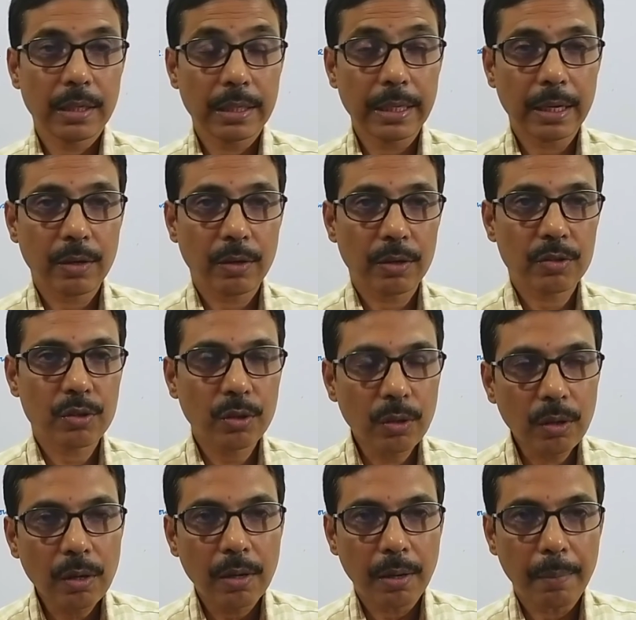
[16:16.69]
They are
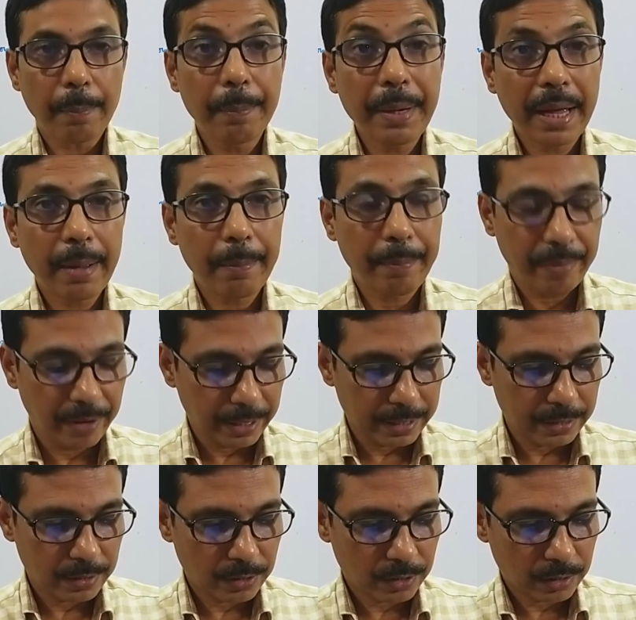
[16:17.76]
also brave
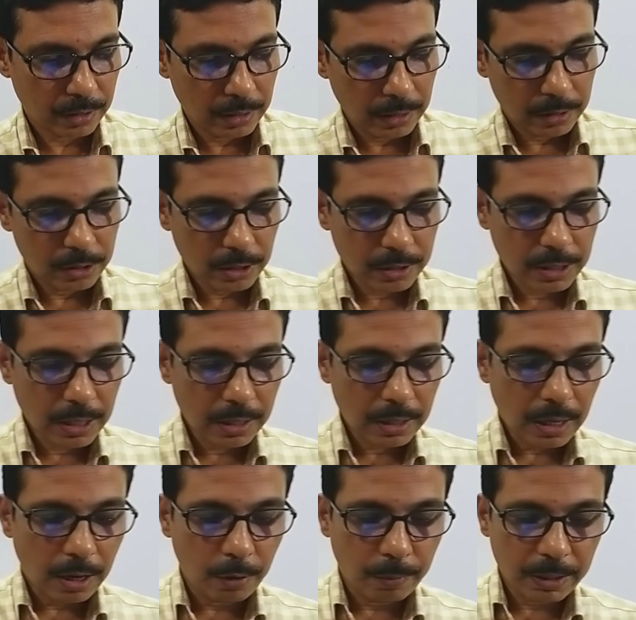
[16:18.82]
fighters. Just
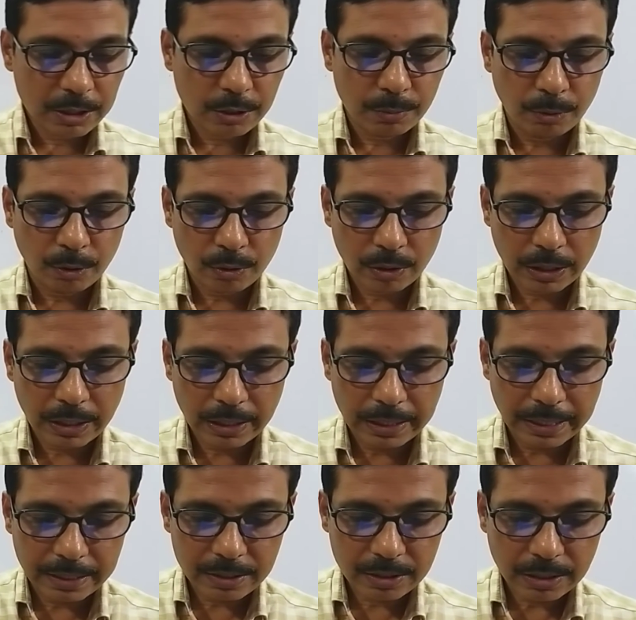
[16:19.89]
think how much more he
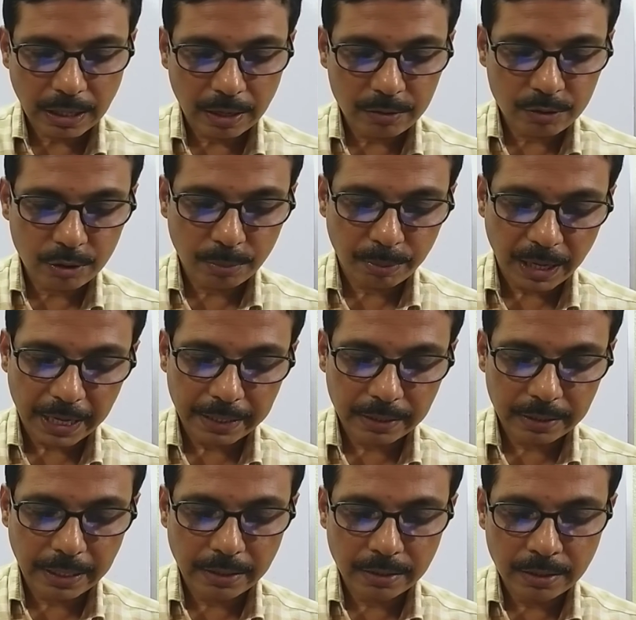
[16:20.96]
gets out of
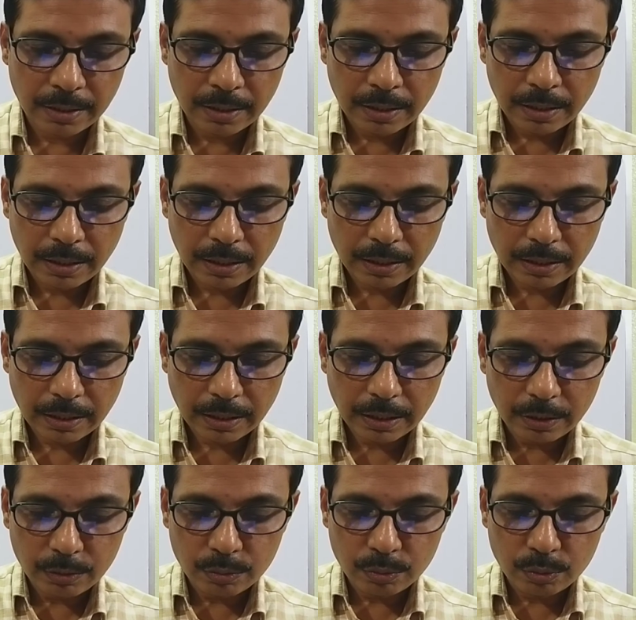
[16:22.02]
life than and
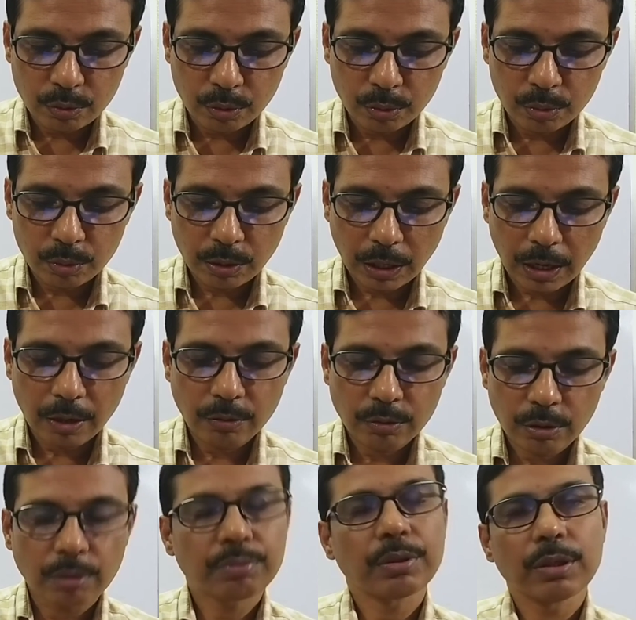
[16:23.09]
you do out
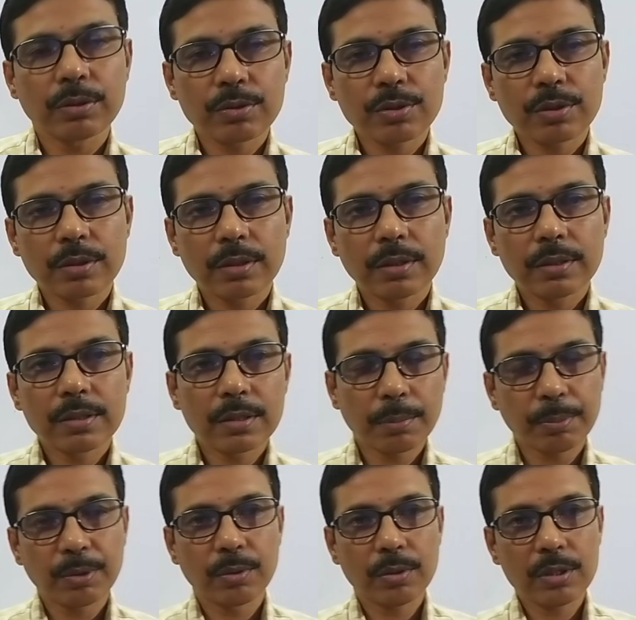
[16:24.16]
of yours.
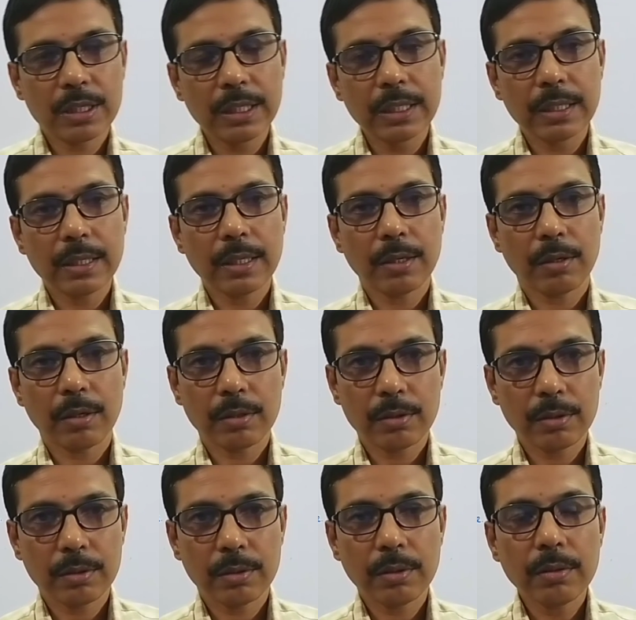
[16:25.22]
Suppose here the
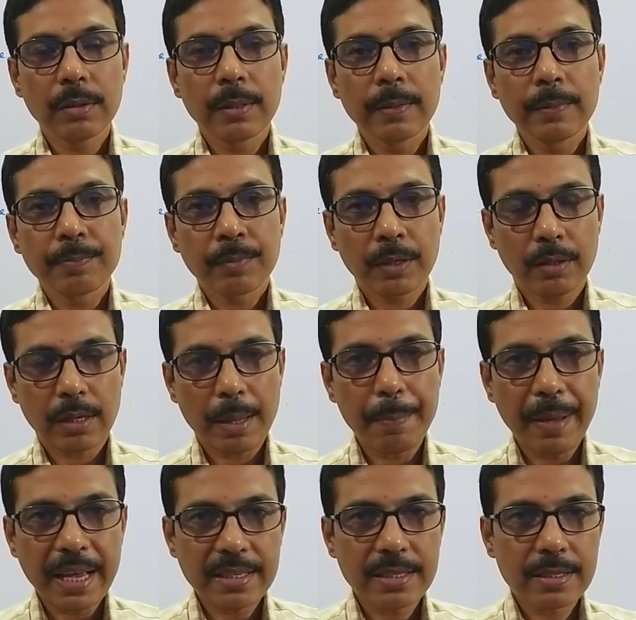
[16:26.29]
author
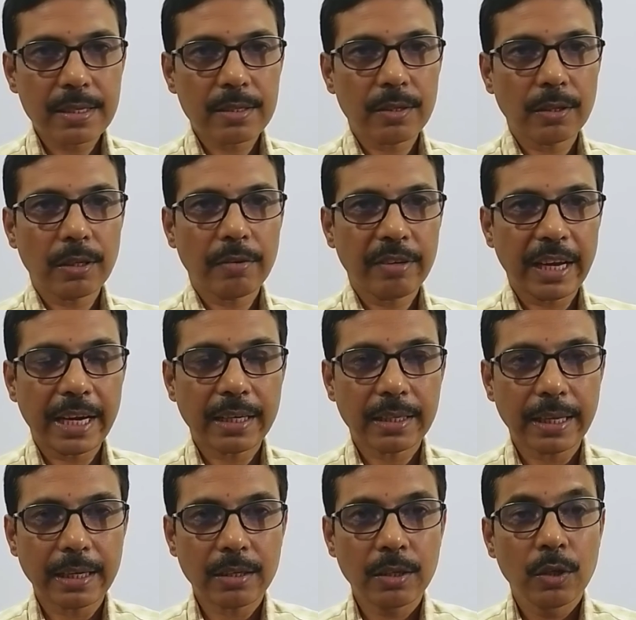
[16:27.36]
emphasizes on the fact
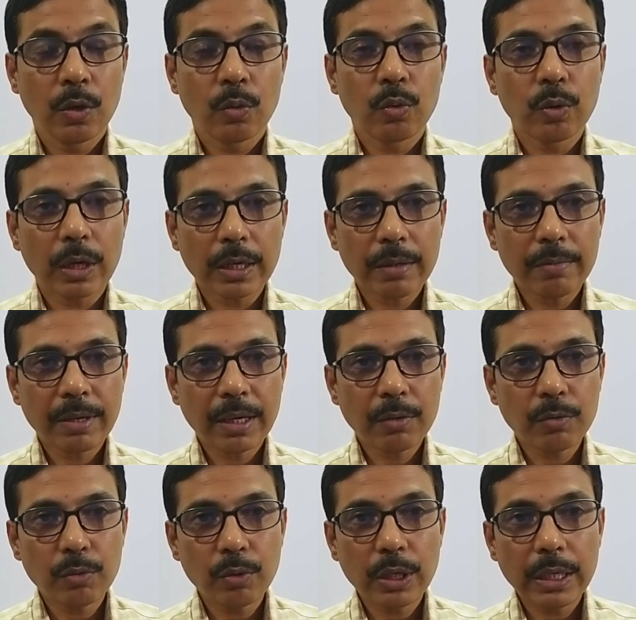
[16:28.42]
that whatever
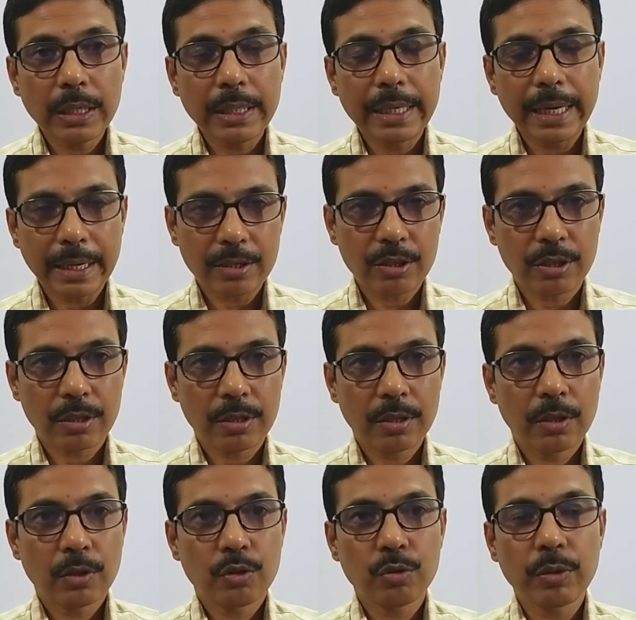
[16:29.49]
we get
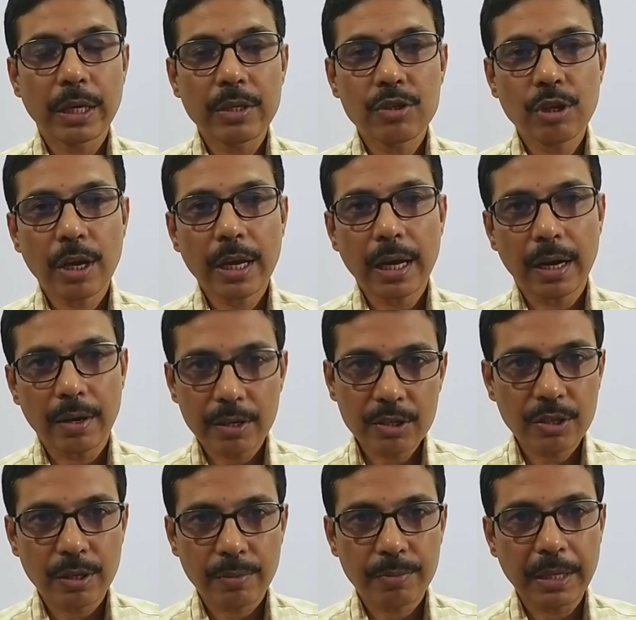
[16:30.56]
to enjoy
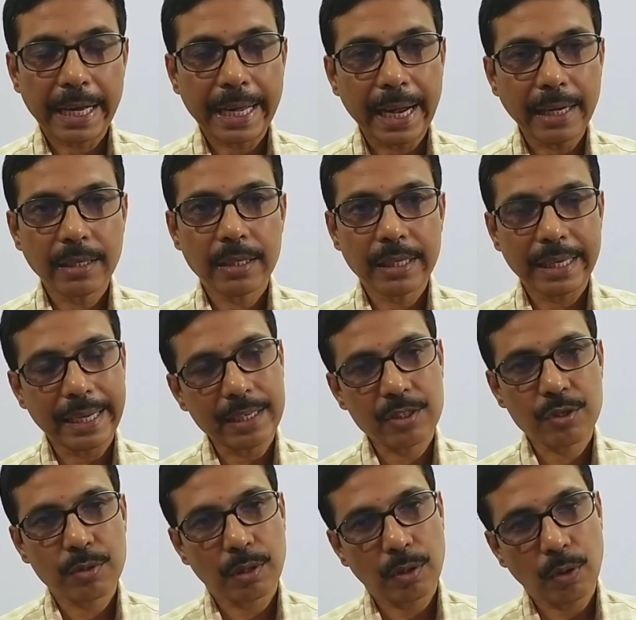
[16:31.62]
ourselves, the cat
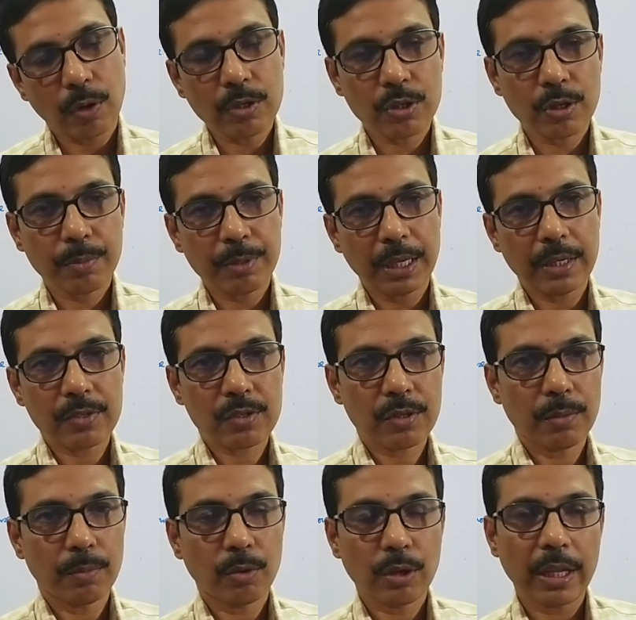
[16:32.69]
gets lots of
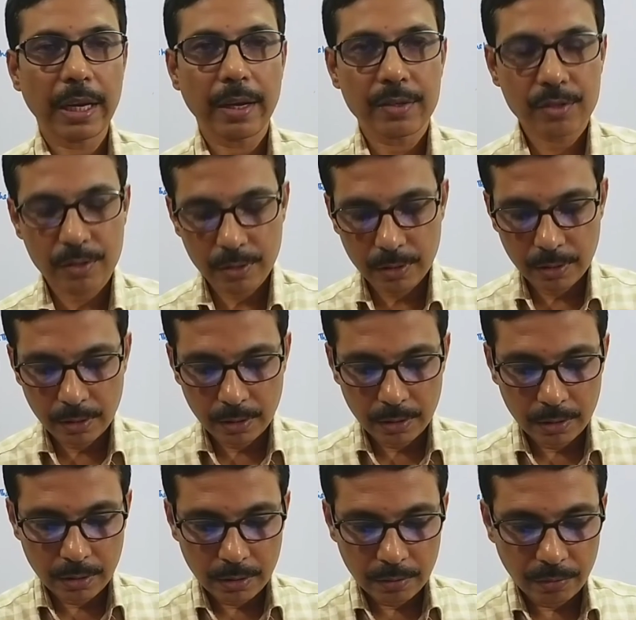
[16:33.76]
things more than us
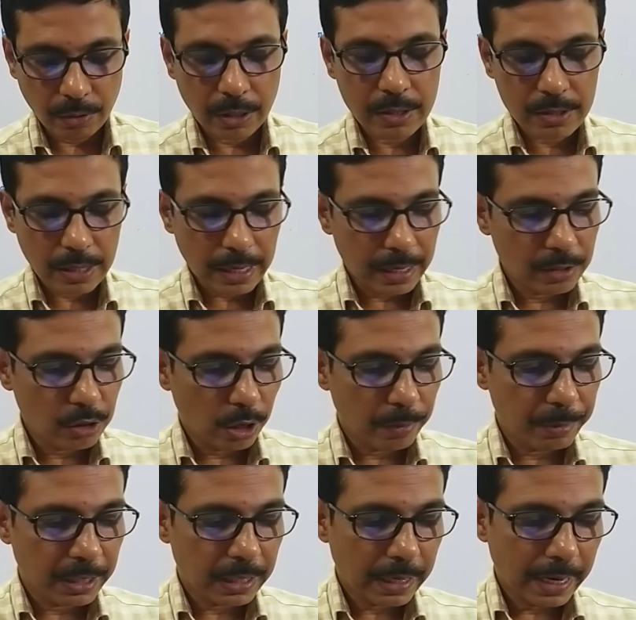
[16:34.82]
for his
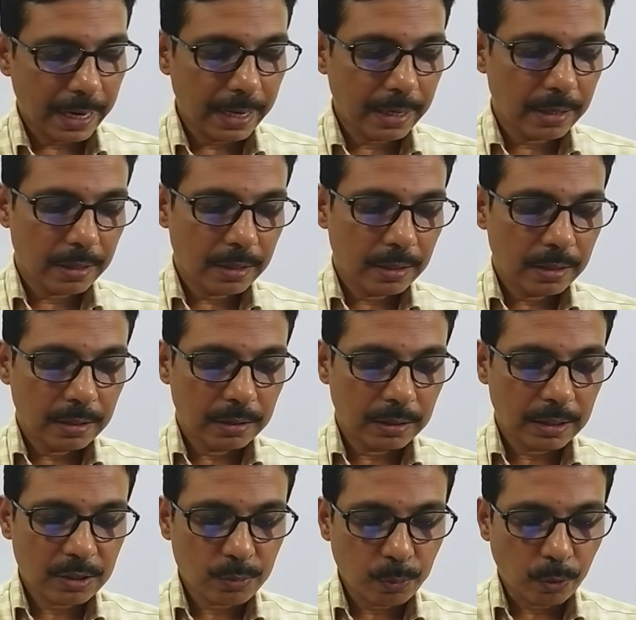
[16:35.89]
enjoyment. And
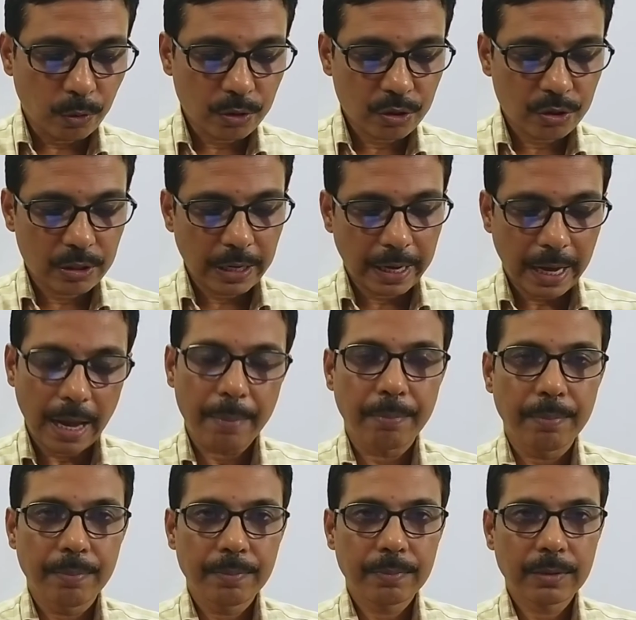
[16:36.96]
the sports they
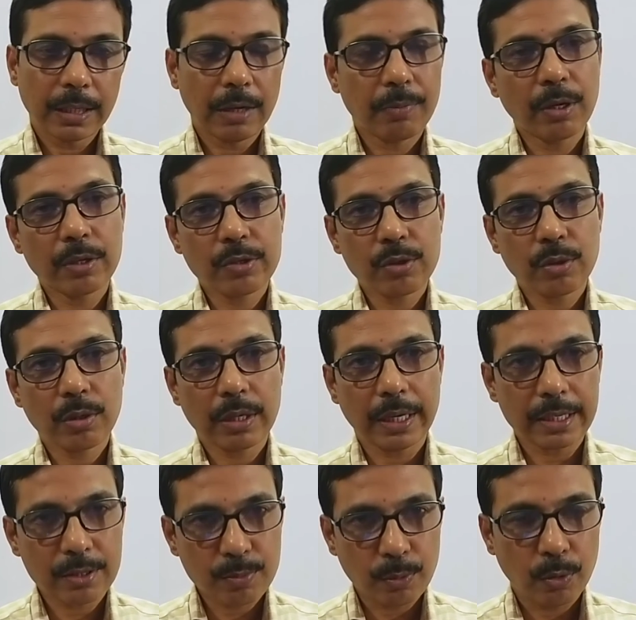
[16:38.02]
have also
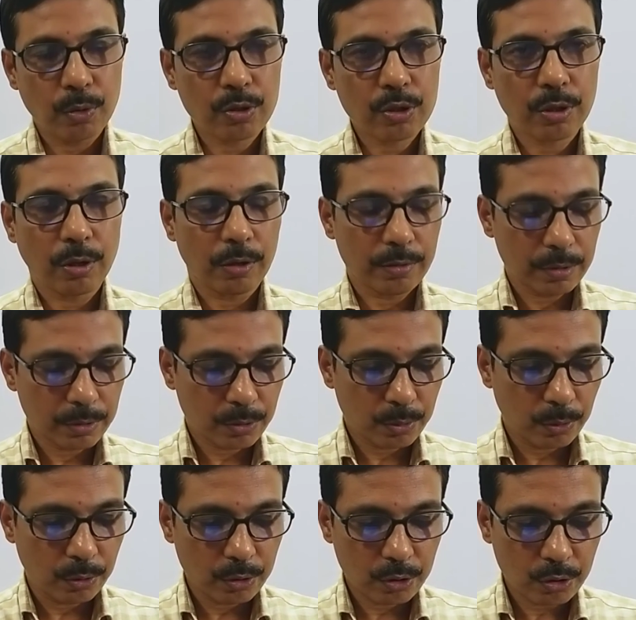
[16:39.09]
great sports, lot of
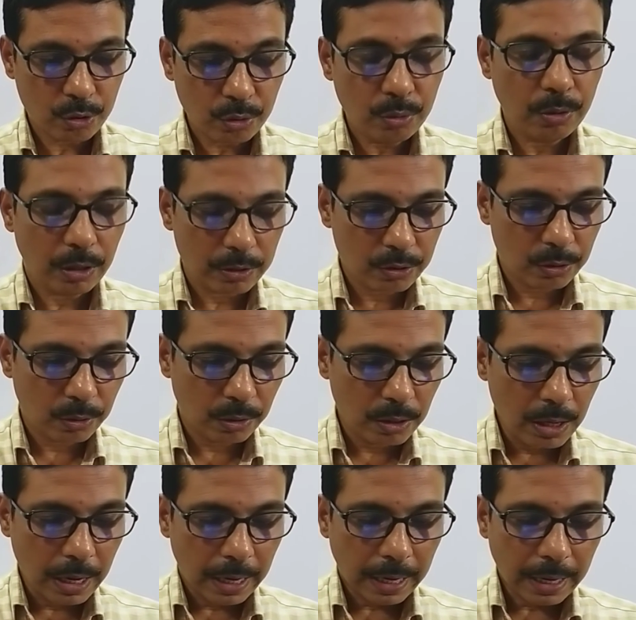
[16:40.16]
sports too also.